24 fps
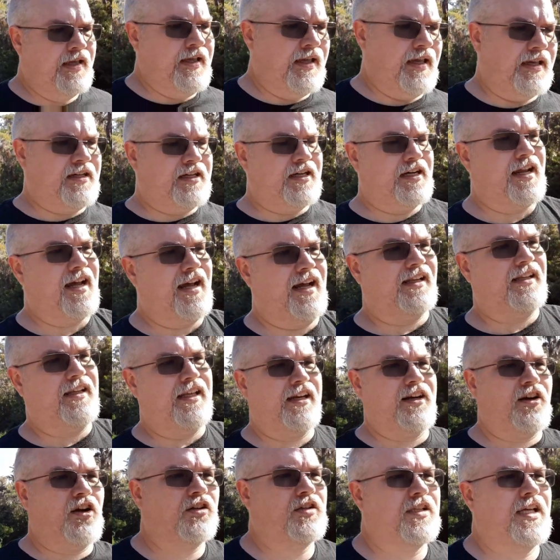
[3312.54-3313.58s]
and annihilate
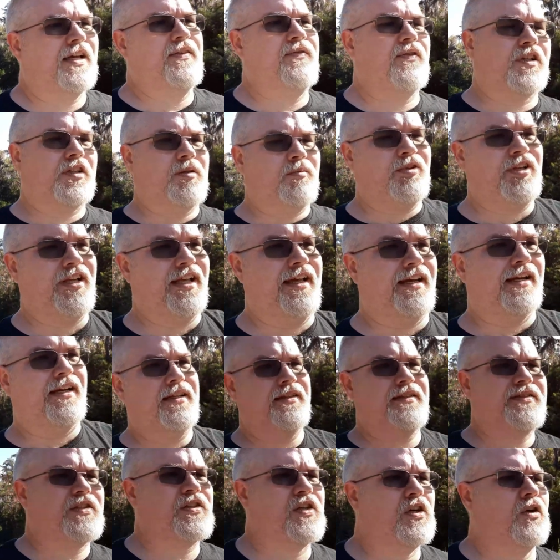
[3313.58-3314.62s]
all life on the planet
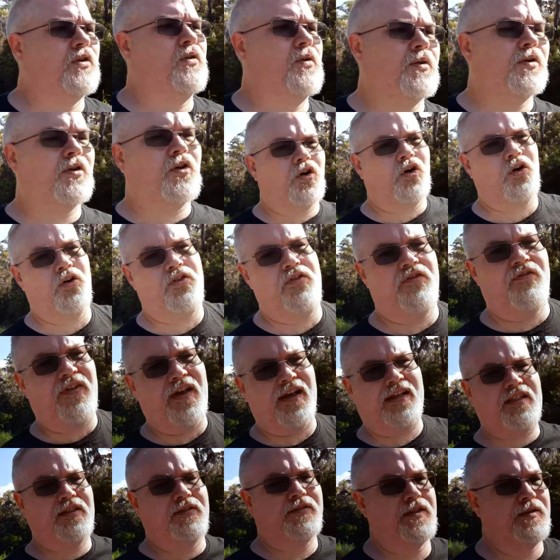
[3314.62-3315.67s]
so earth
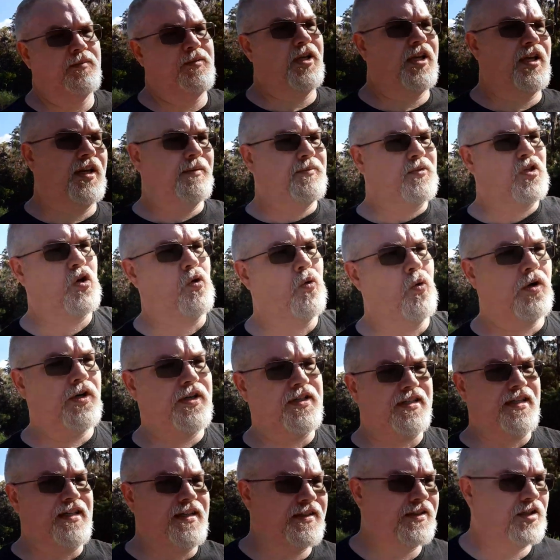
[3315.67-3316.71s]
effectively becomes
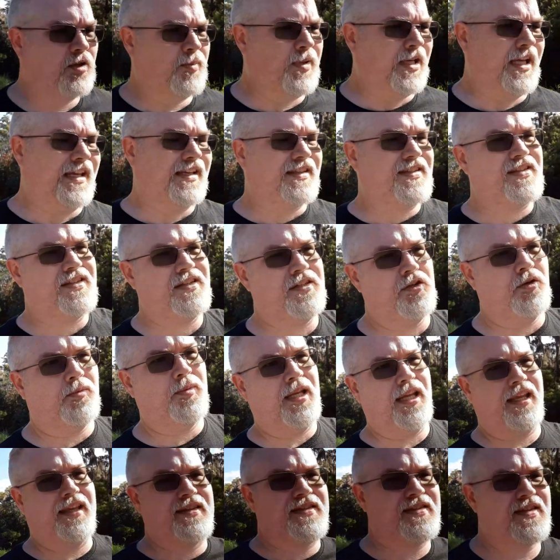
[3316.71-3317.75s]
quarantined nobody gets in
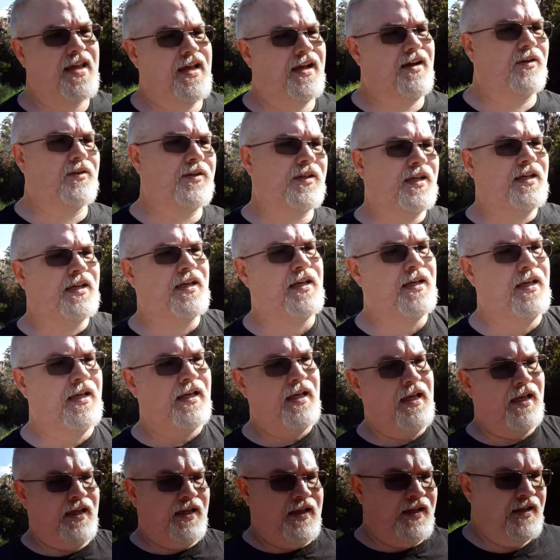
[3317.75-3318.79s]
nobody gets out
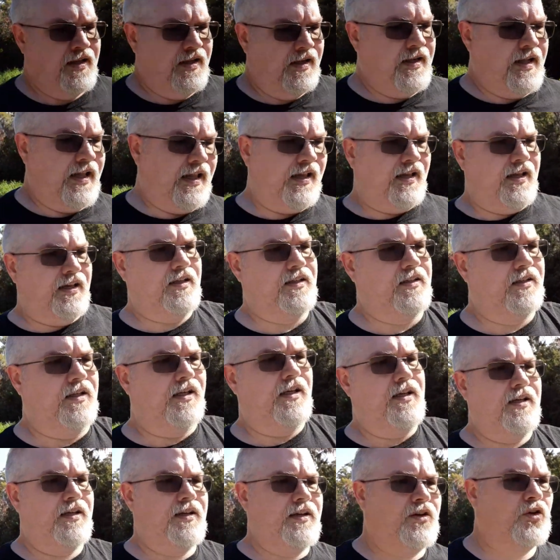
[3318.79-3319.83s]
and
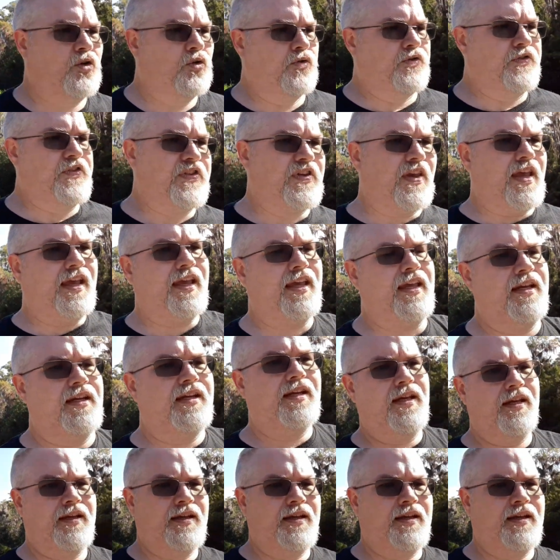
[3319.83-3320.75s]
crusade